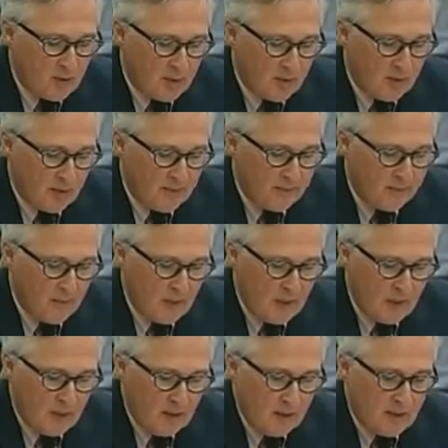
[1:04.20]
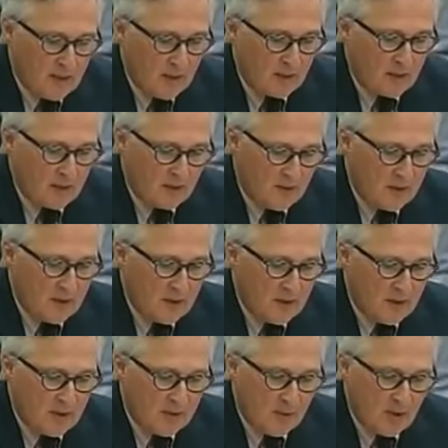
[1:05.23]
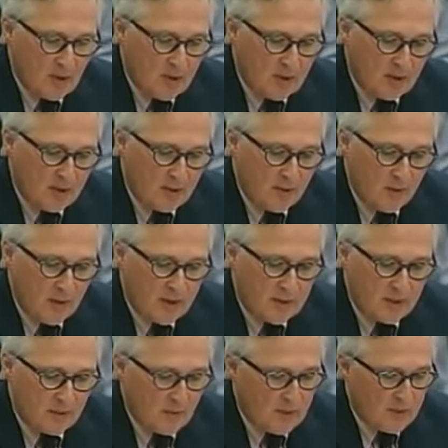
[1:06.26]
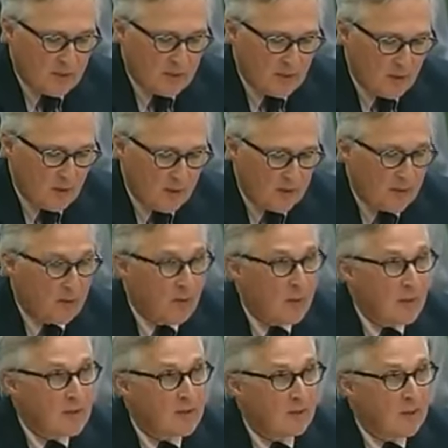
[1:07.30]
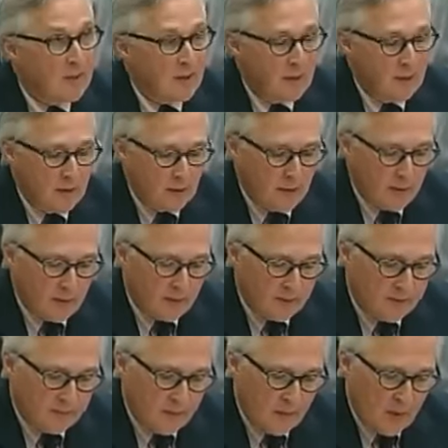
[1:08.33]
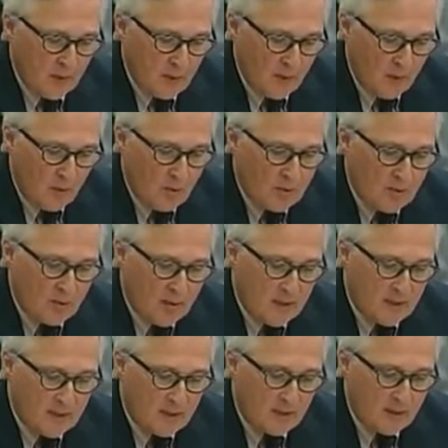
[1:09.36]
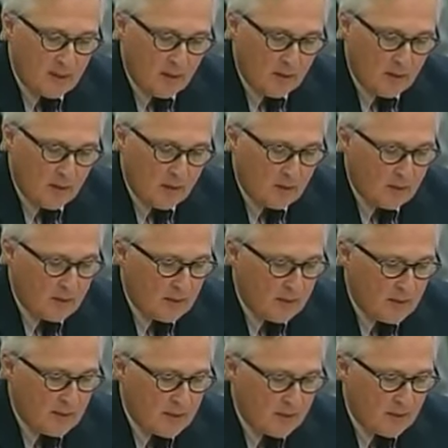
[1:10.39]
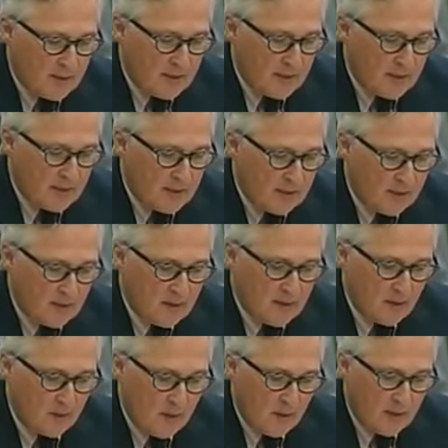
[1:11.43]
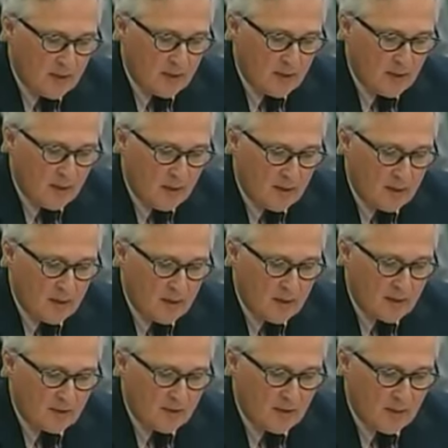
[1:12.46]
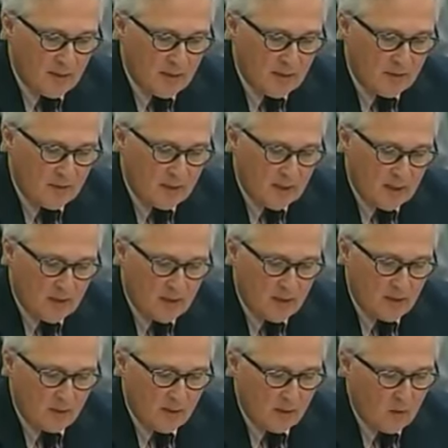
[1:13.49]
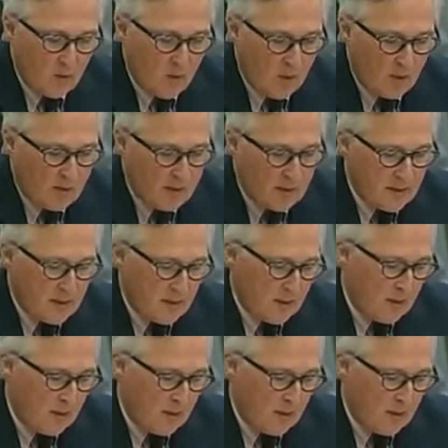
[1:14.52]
General, its activities, and especially the threats it must deal with, are relatively little known. Or to the extent they are known, these threats and activities arise in the context of specific cases or inquiries